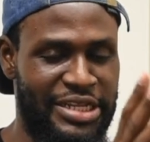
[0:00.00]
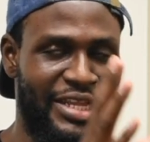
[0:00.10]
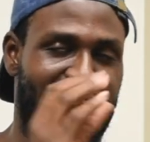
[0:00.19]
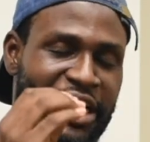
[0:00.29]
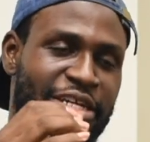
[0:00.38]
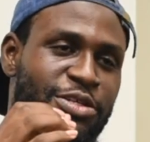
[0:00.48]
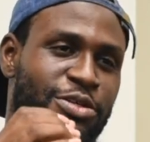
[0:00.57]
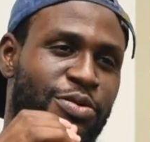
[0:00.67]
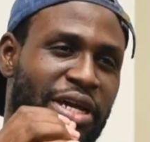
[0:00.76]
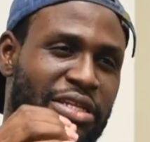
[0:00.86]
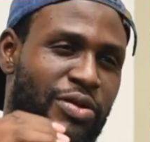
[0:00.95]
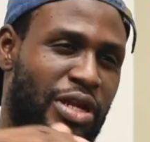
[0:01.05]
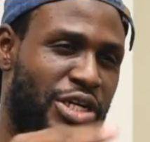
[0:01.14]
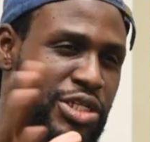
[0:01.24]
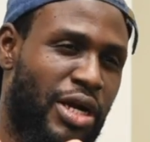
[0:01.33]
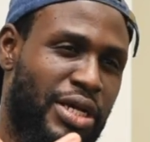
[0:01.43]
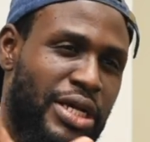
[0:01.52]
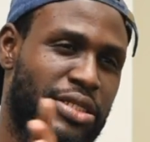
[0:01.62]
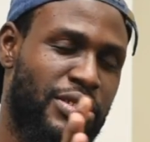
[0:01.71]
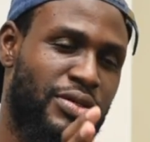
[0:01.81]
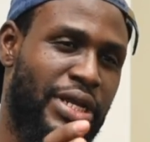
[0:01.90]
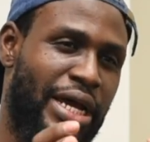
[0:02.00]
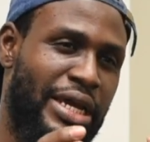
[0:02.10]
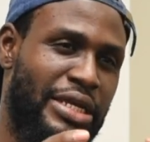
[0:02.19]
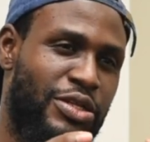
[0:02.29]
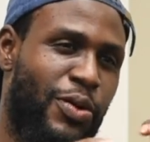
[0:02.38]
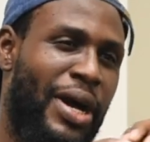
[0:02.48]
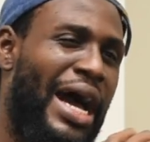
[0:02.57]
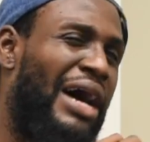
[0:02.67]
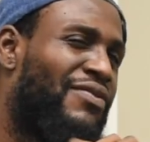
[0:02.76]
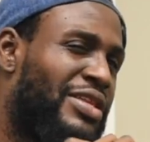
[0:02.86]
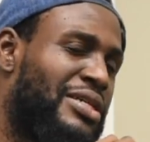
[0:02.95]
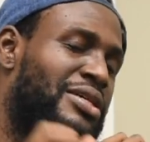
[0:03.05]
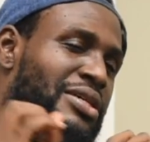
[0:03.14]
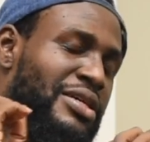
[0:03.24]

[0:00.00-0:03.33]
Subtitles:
that I do a lot of shortcuts so that I don't have to